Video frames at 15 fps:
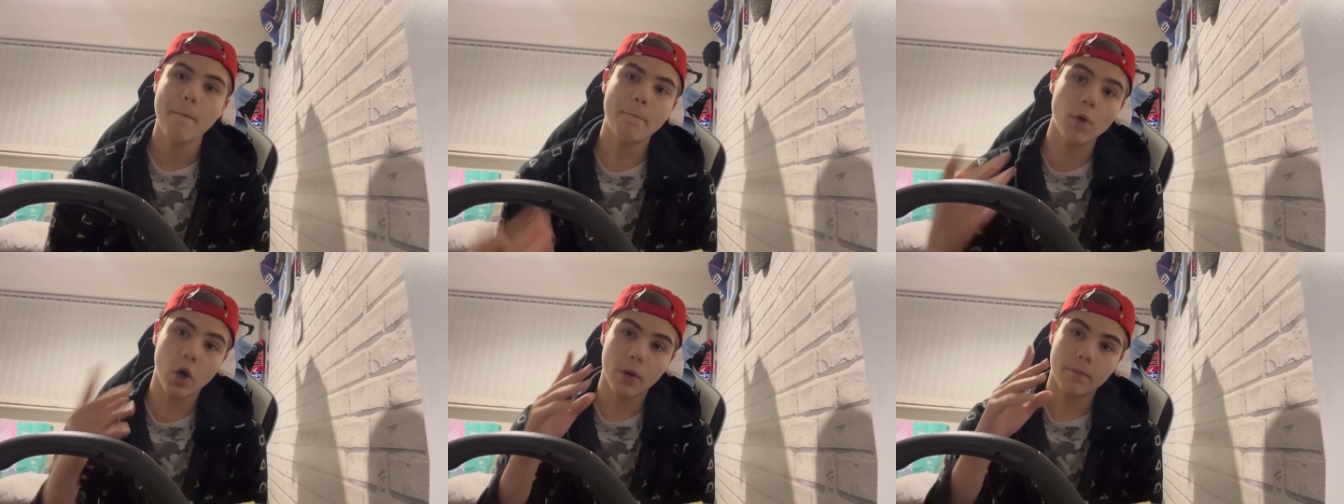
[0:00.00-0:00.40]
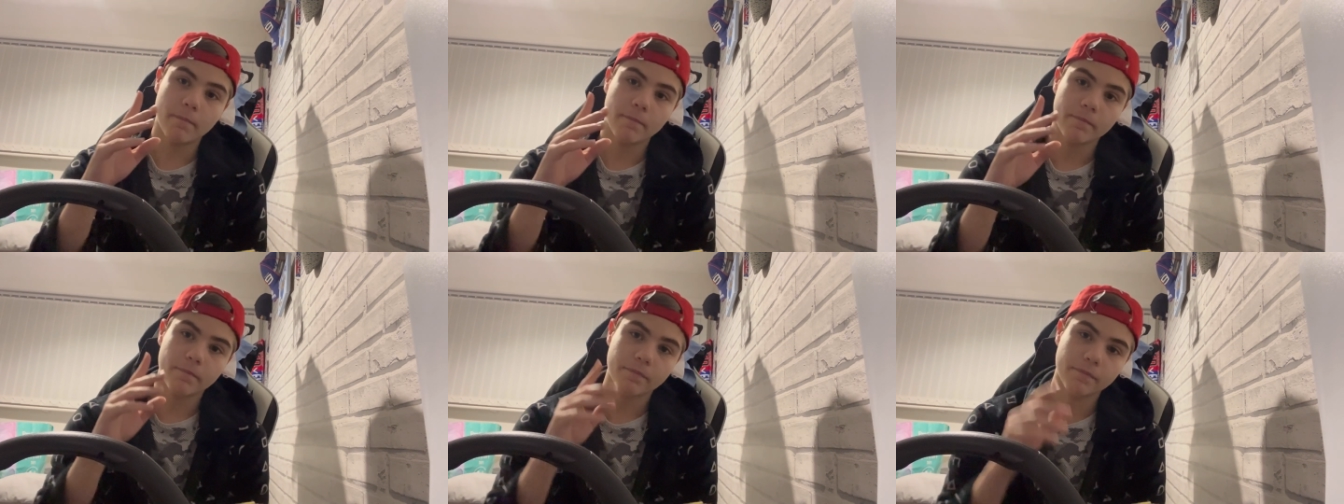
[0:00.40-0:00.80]
But
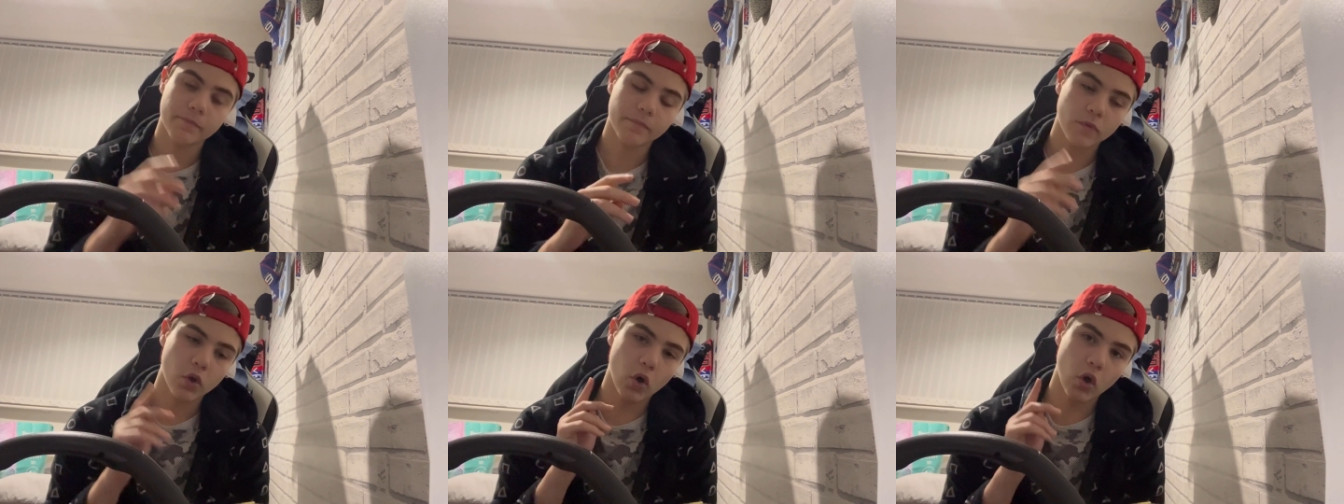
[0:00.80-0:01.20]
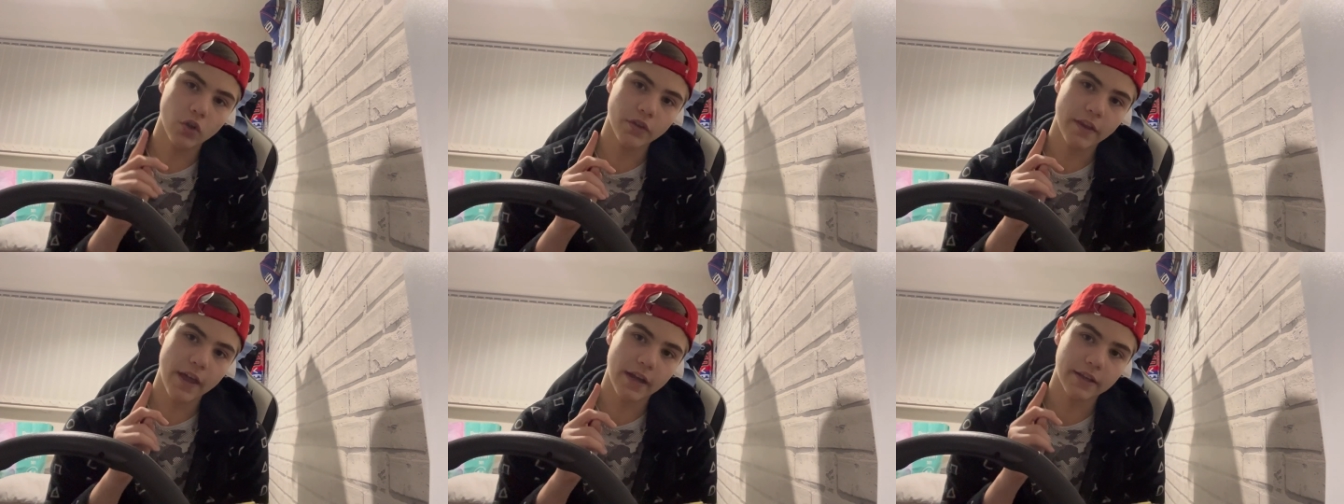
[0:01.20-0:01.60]

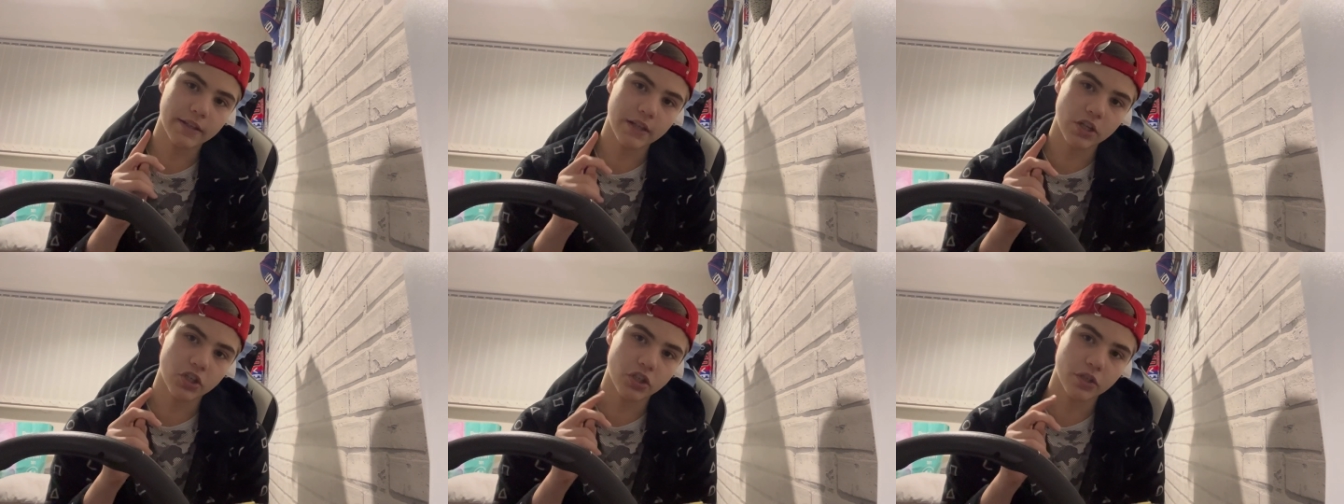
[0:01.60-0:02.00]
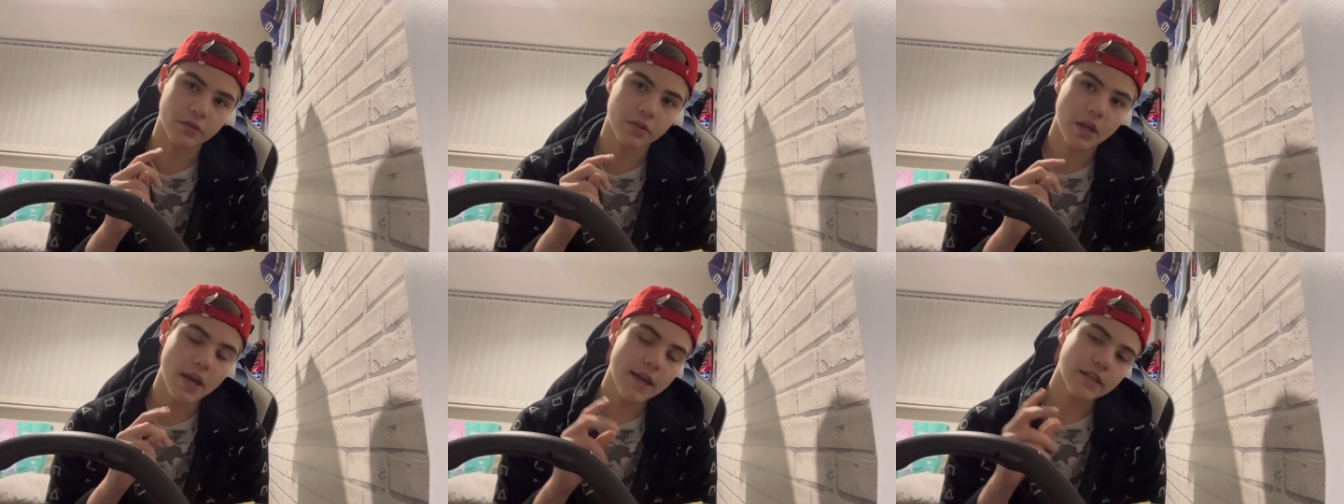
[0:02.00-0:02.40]
under that
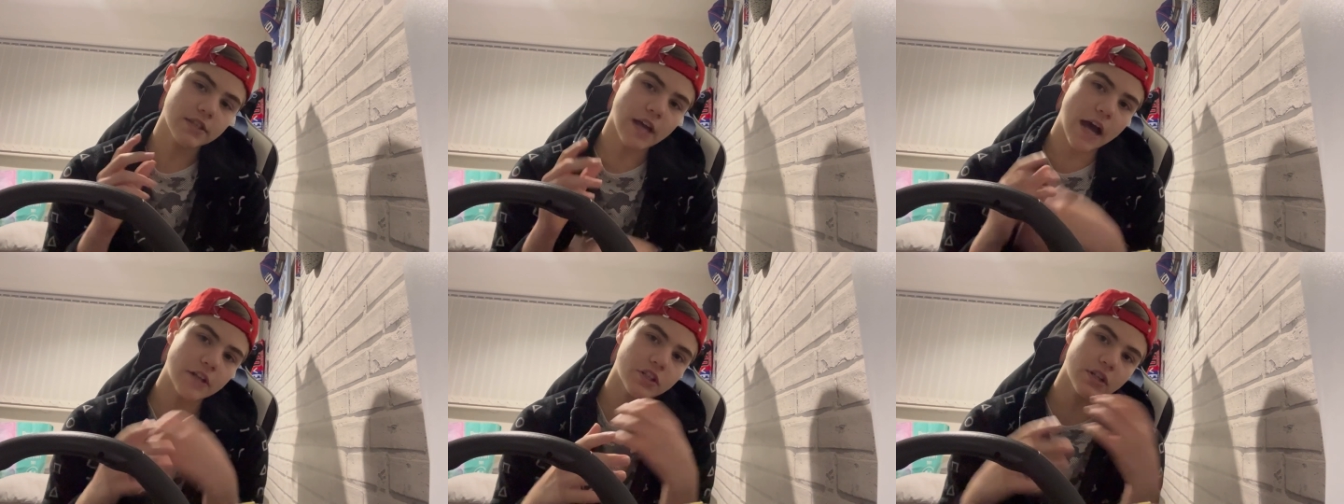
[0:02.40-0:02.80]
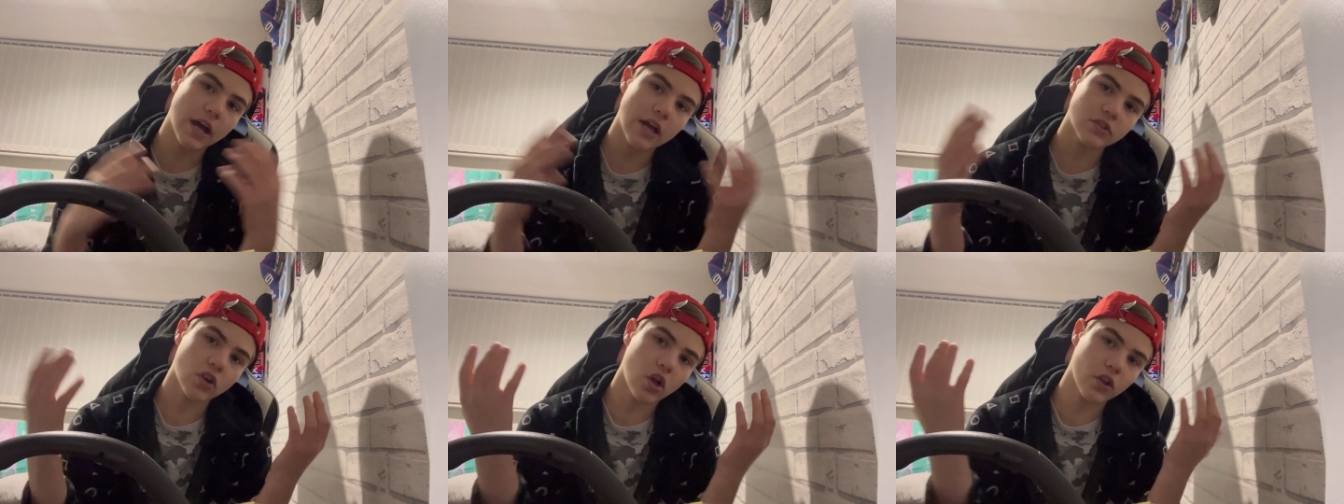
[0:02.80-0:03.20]
condition, Sargent
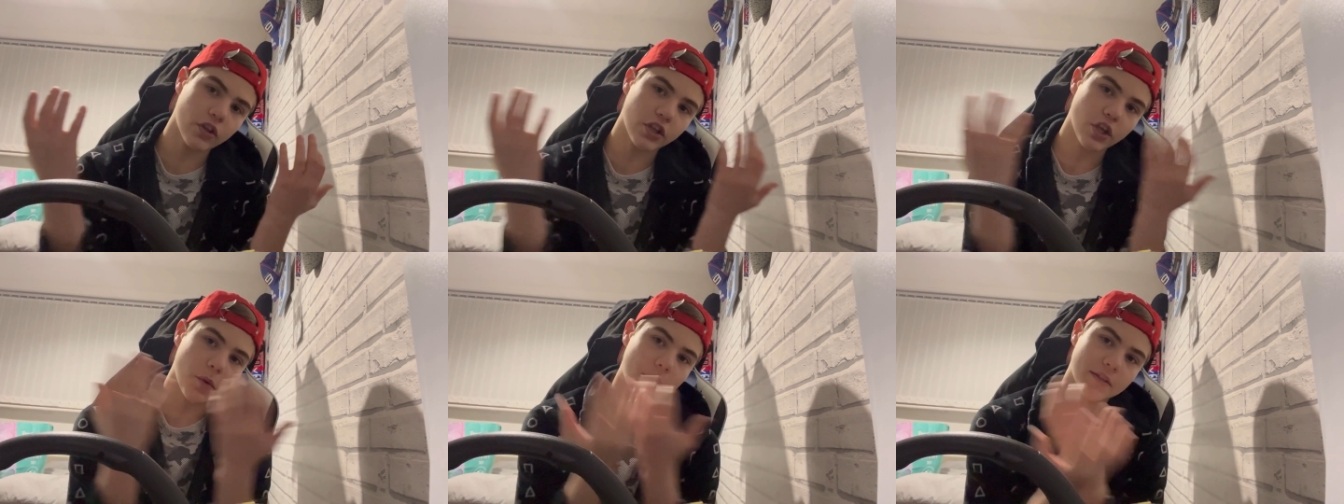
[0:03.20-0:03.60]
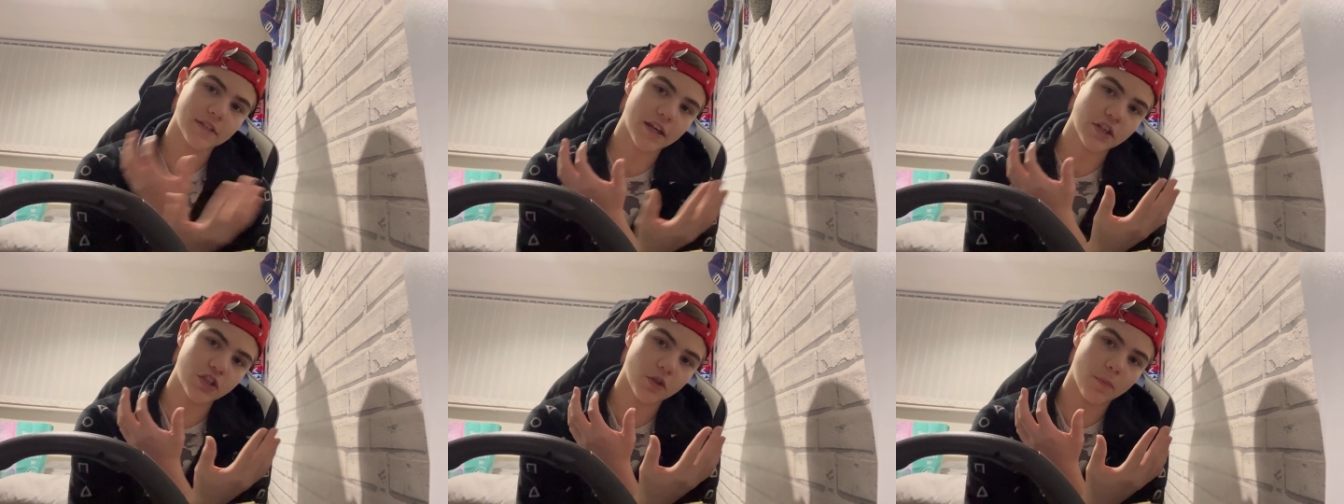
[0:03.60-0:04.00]
has all the
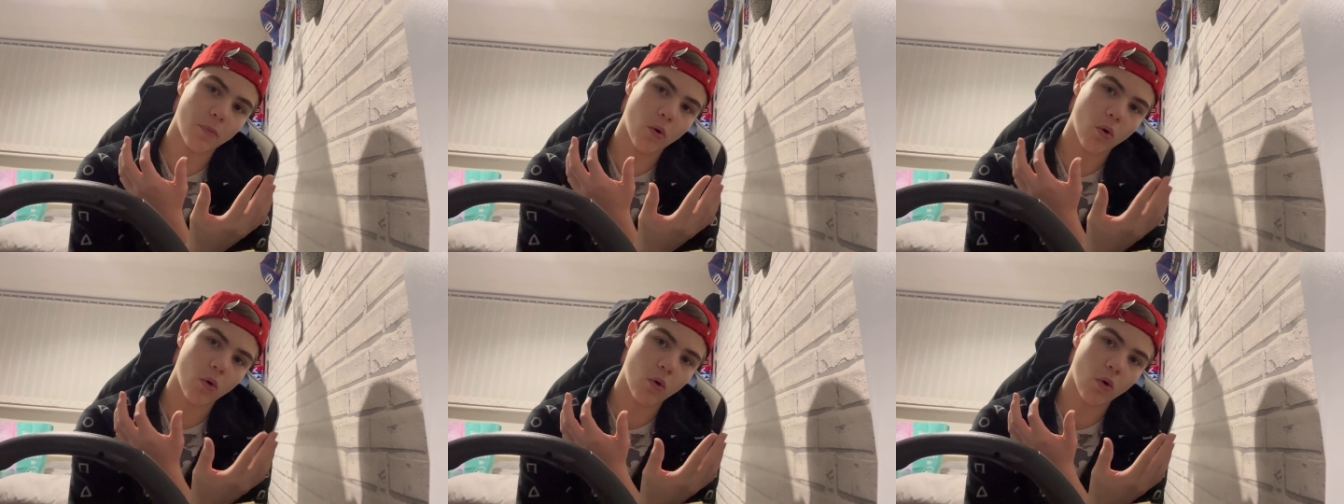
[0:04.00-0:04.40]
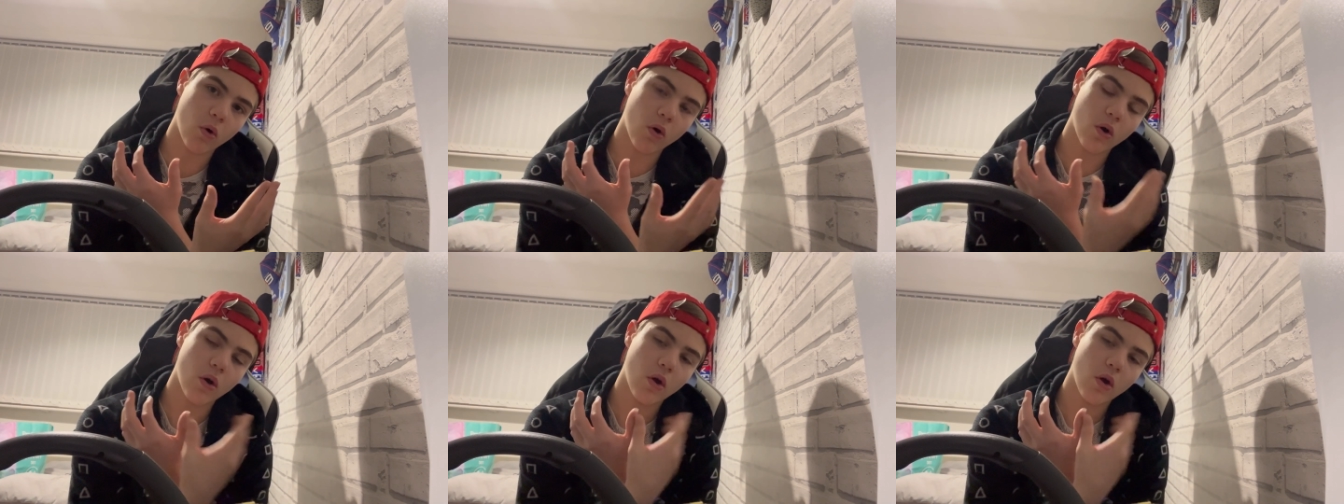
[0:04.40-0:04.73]
USA support